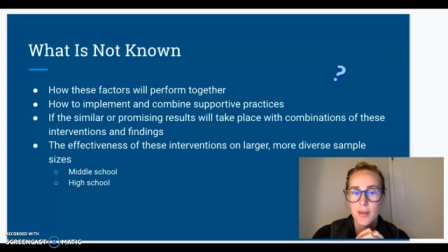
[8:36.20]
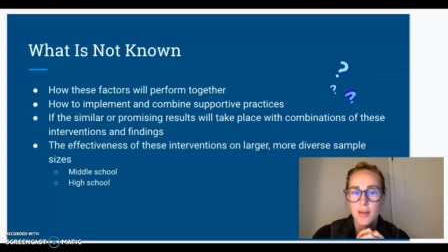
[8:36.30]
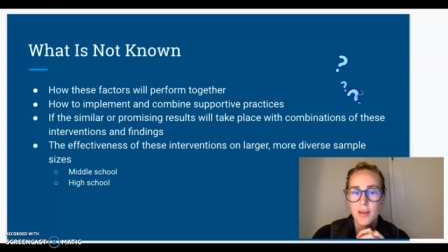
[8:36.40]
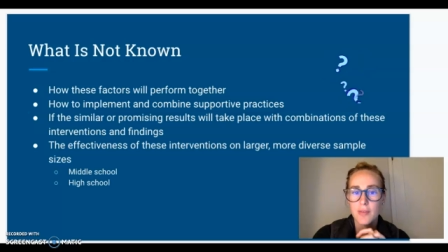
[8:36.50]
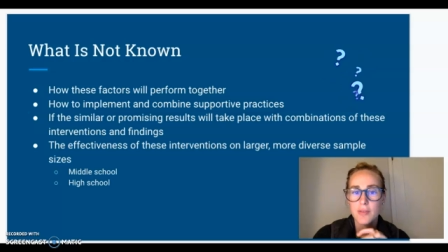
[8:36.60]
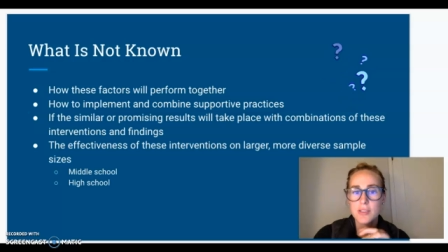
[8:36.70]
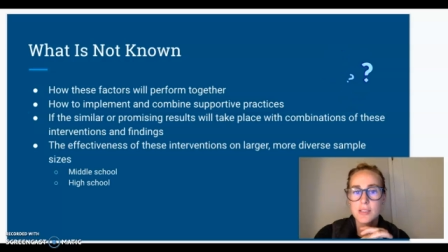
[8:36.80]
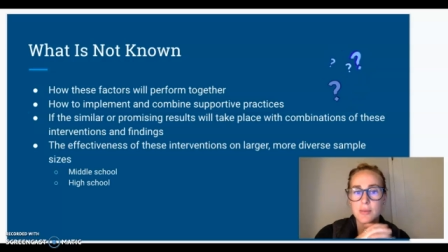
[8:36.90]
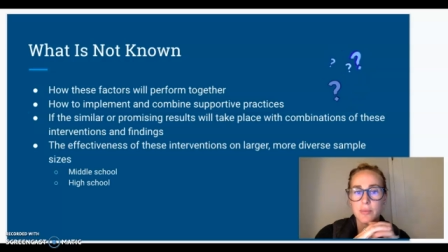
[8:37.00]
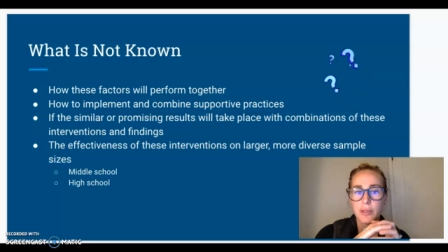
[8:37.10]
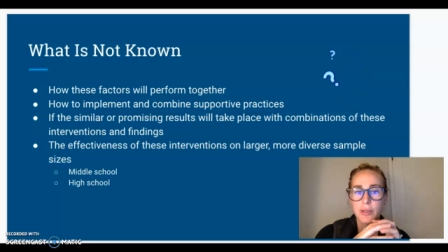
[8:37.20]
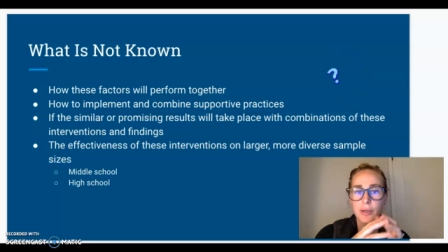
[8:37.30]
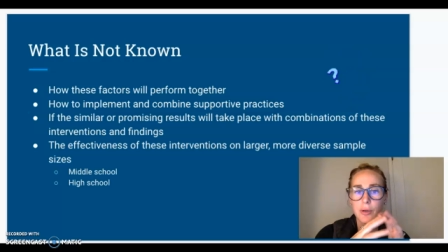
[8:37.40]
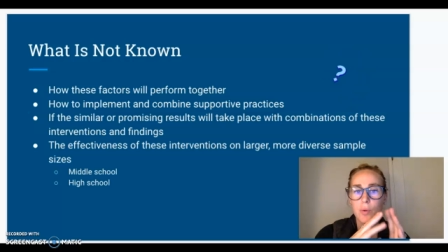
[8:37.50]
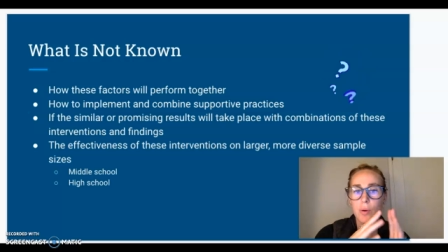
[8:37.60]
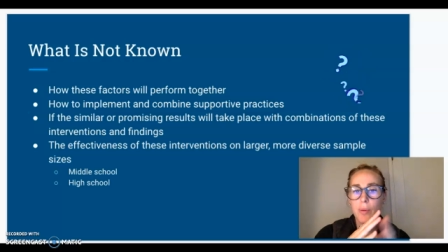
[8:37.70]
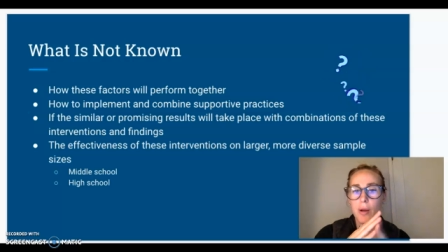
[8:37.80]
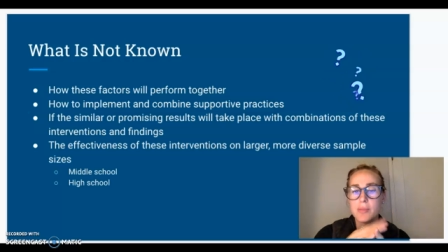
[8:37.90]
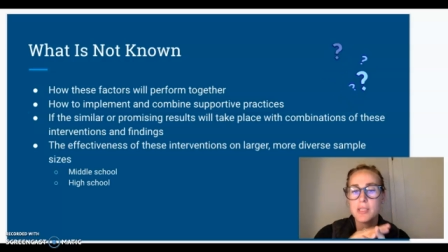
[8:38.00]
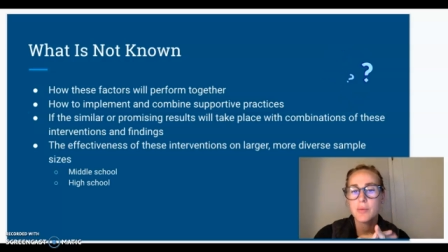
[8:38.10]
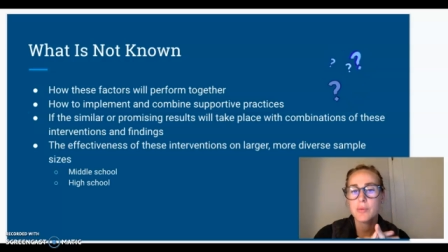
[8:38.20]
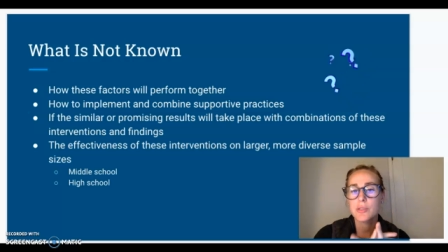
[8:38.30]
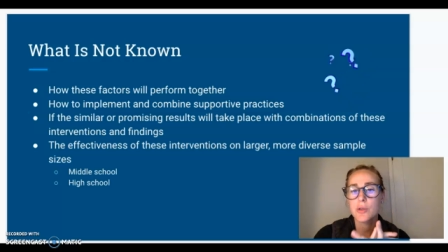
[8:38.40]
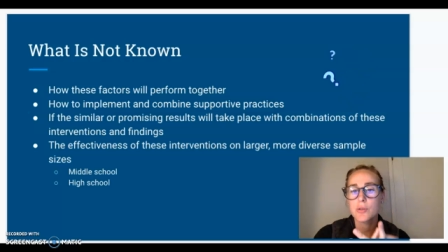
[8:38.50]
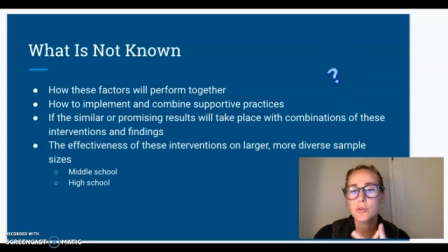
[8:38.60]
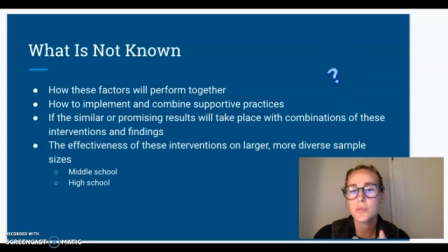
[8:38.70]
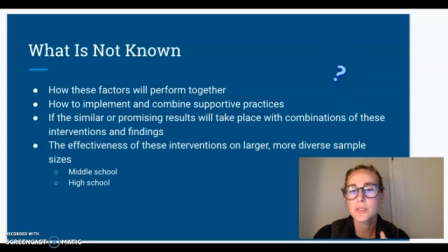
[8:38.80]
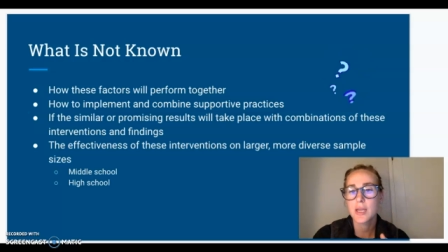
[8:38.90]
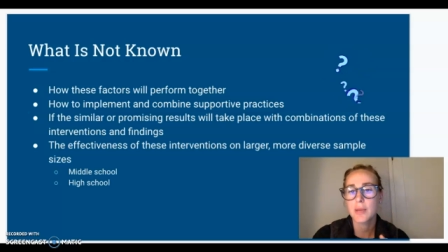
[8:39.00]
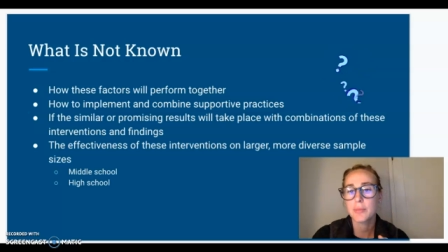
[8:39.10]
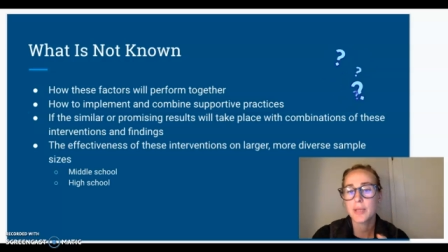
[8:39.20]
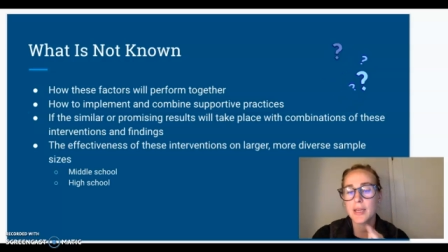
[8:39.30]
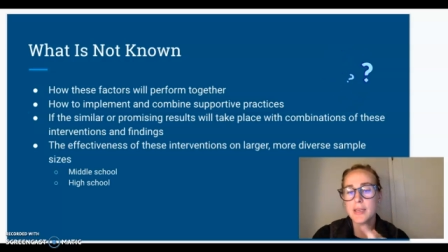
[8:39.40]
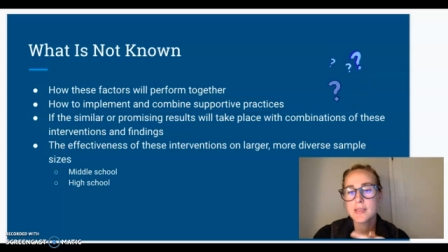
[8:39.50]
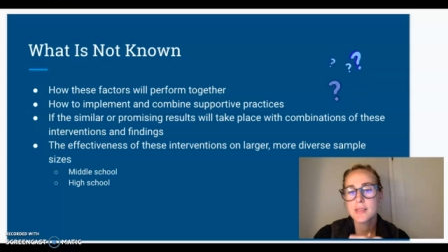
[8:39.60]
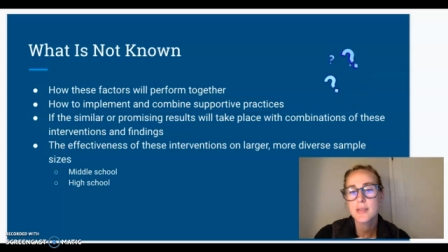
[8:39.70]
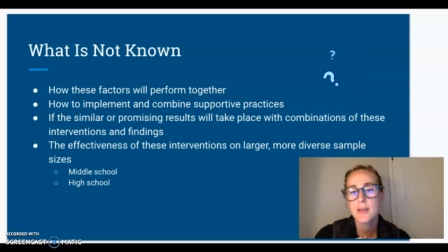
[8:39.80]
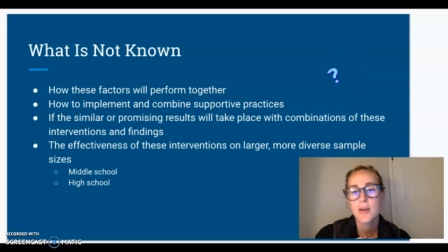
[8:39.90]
If the similar or promising results will take place